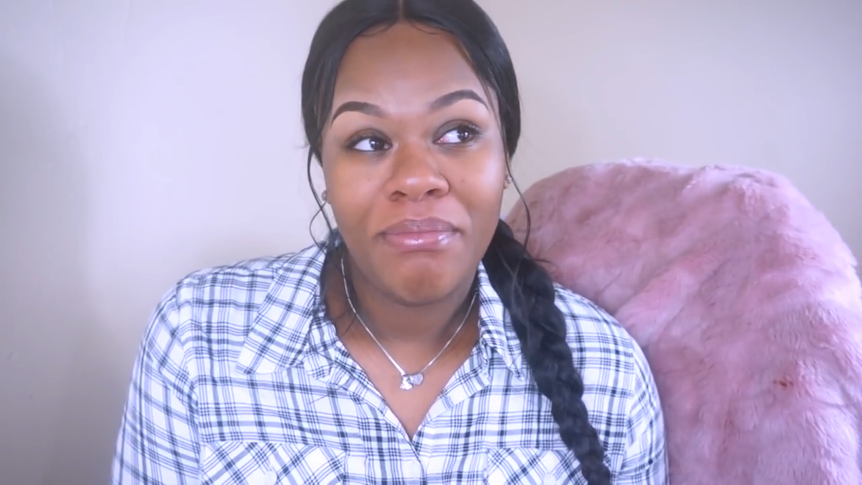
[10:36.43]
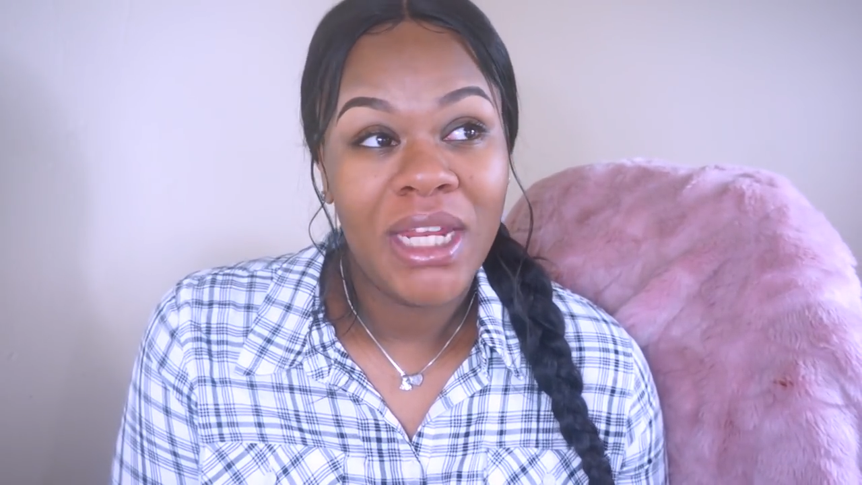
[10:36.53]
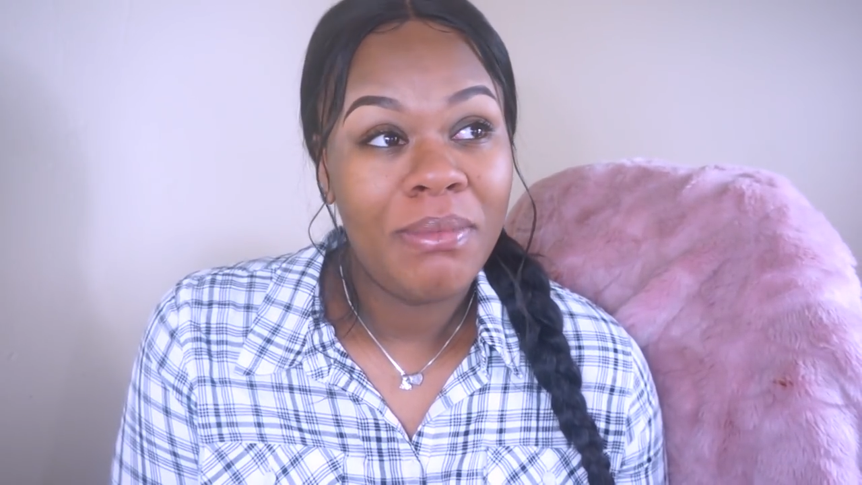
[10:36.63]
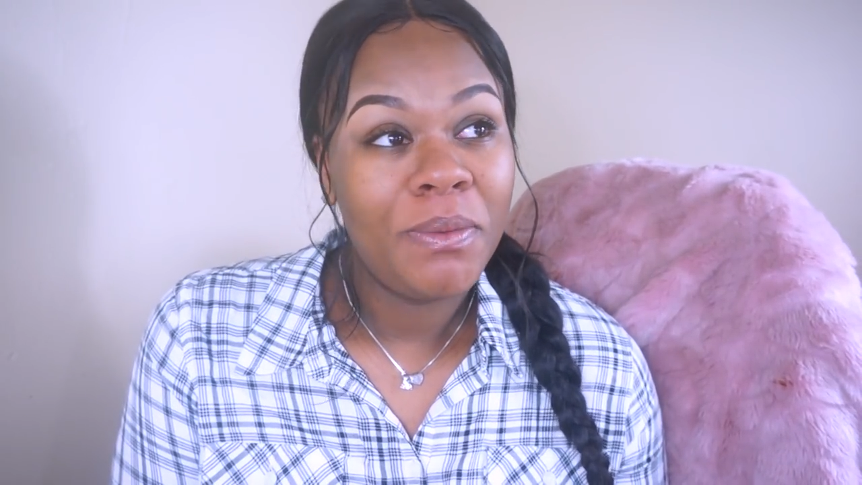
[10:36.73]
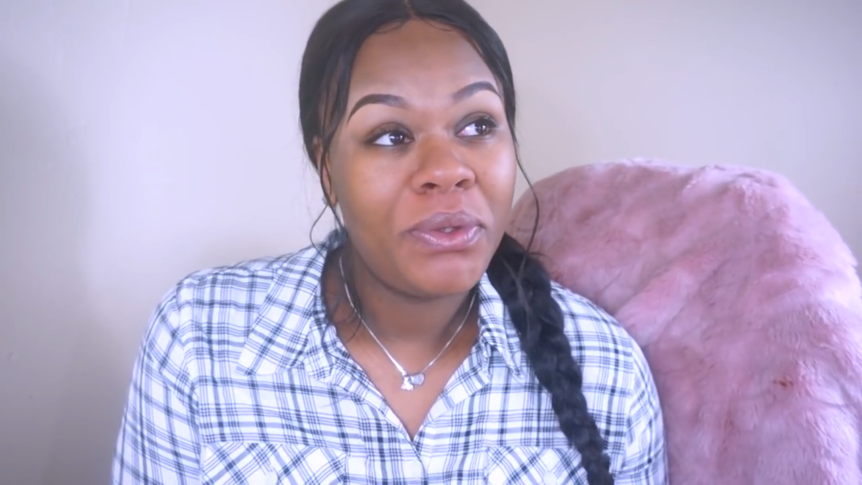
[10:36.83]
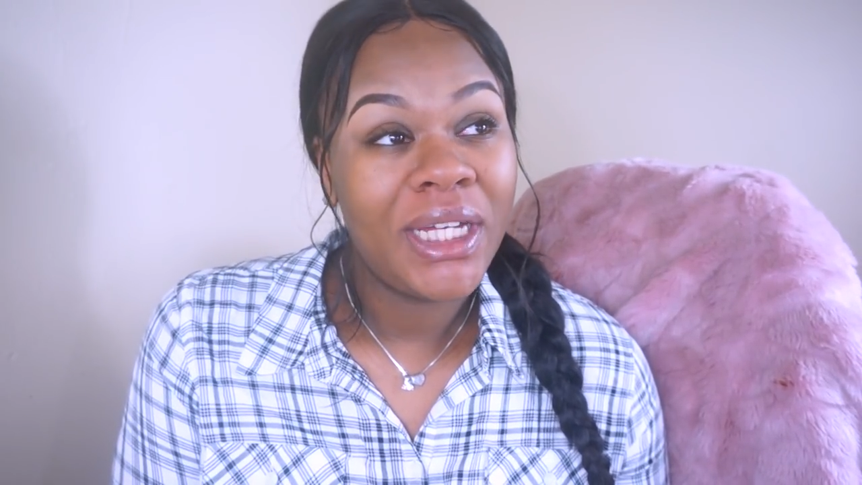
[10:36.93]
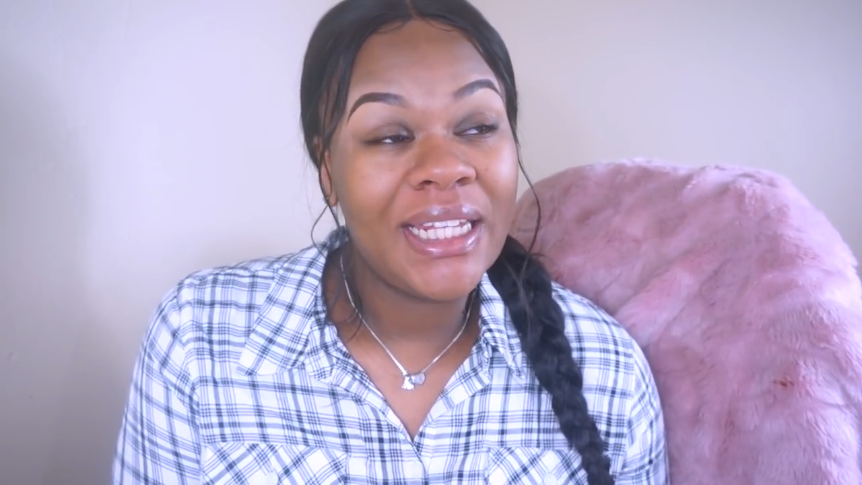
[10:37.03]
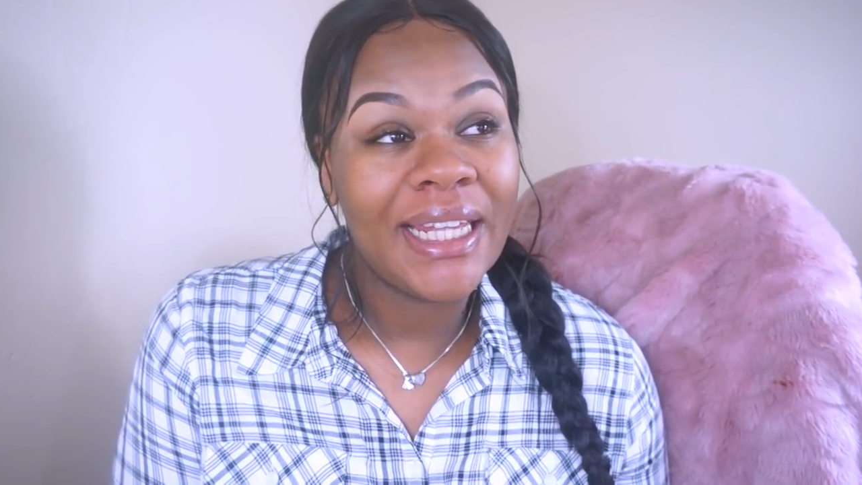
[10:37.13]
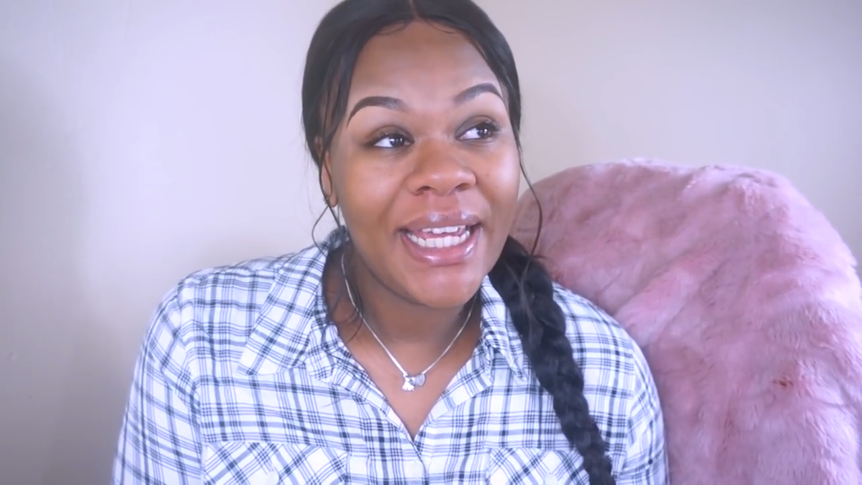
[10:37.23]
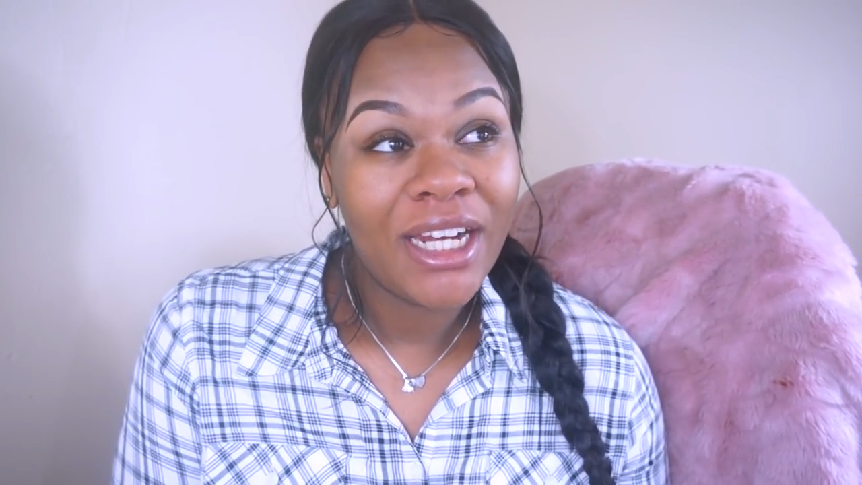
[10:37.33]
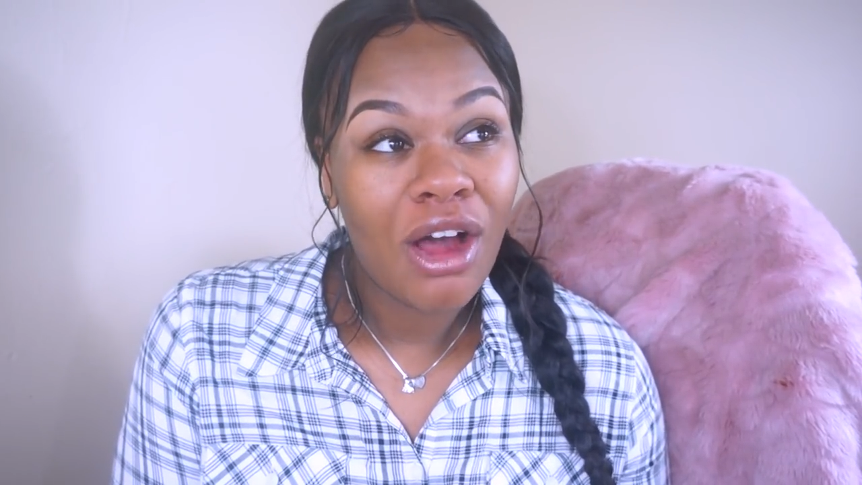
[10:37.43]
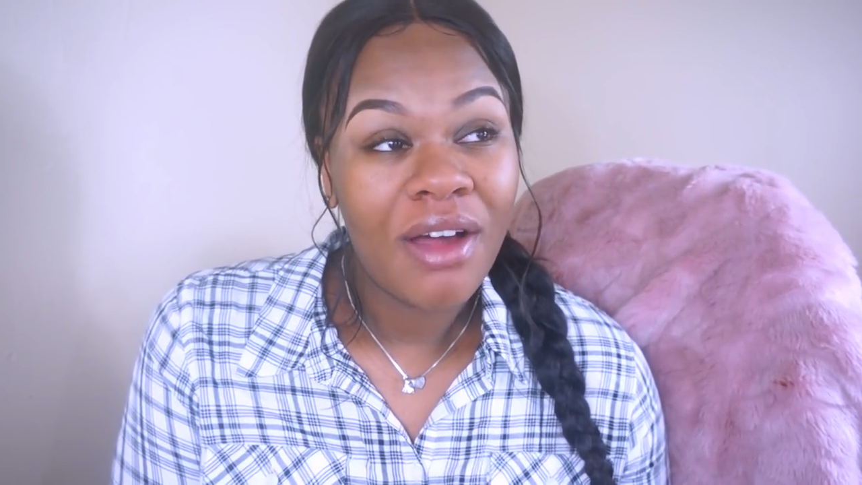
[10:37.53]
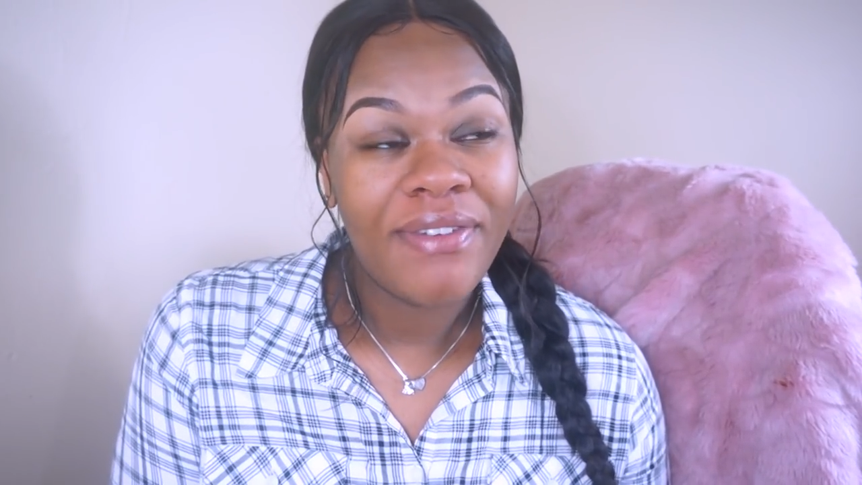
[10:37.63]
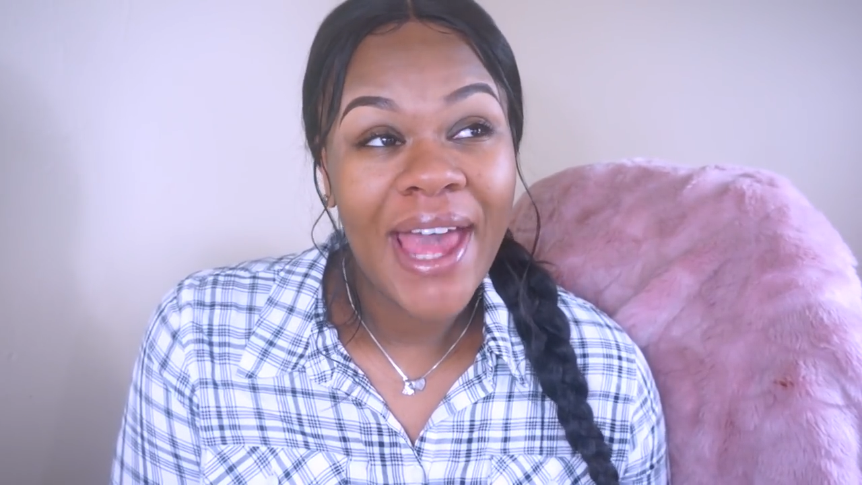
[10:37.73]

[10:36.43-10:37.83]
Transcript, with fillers: Many people get laid off